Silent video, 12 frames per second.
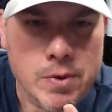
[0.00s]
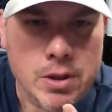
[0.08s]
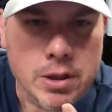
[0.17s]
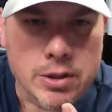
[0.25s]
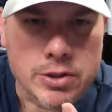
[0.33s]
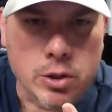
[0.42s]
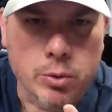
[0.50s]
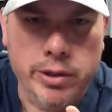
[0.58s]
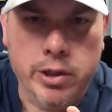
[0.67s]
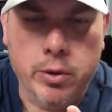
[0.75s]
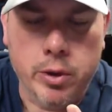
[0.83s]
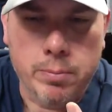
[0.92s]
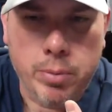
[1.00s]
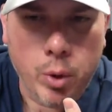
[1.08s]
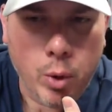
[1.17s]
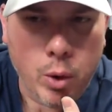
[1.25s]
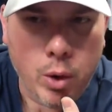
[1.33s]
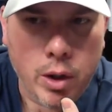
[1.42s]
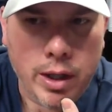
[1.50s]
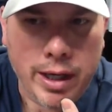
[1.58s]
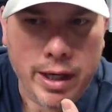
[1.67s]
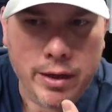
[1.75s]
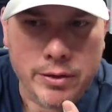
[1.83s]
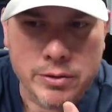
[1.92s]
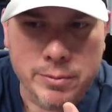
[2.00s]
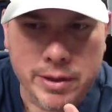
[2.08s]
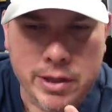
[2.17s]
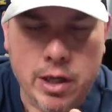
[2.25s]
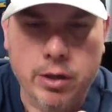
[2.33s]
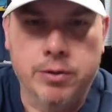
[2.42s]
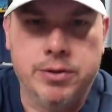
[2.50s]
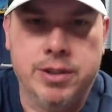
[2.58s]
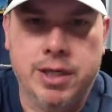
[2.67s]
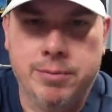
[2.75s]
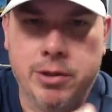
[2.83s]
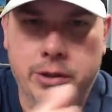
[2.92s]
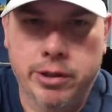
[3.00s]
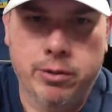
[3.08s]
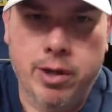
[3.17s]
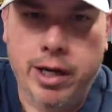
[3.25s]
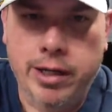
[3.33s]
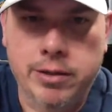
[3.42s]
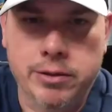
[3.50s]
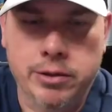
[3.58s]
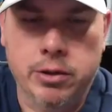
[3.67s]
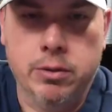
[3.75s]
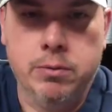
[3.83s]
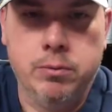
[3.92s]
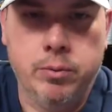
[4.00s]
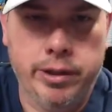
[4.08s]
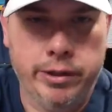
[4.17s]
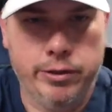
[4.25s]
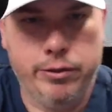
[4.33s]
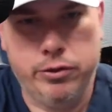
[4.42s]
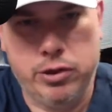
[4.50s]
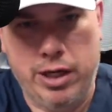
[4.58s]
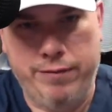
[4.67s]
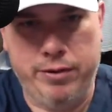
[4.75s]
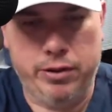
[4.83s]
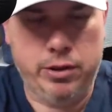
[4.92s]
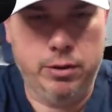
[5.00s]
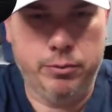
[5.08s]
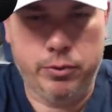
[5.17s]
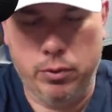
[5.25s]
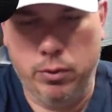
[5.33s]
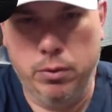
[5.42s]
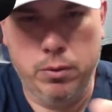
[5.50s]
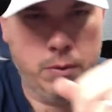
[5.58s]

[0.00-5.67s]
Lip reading: And so we go to pull out to McDonald's, and I'm turning right, you know, waiting on the traffic to come through.